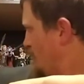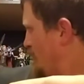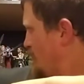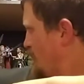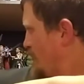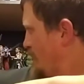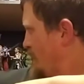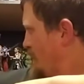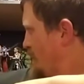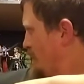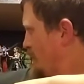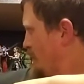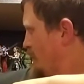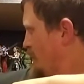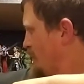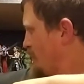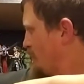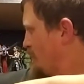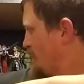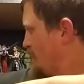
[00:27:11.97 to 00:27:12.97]
what we
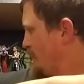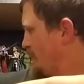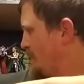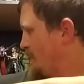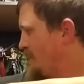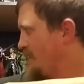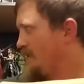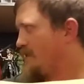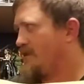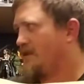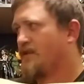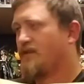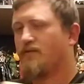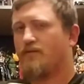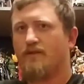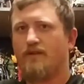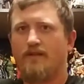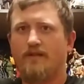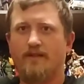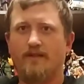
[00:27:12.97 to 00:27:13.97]
also did get this
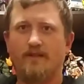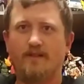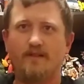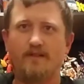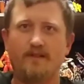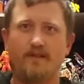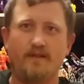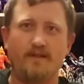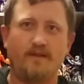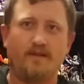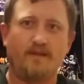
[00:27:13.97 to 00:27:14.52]
week is,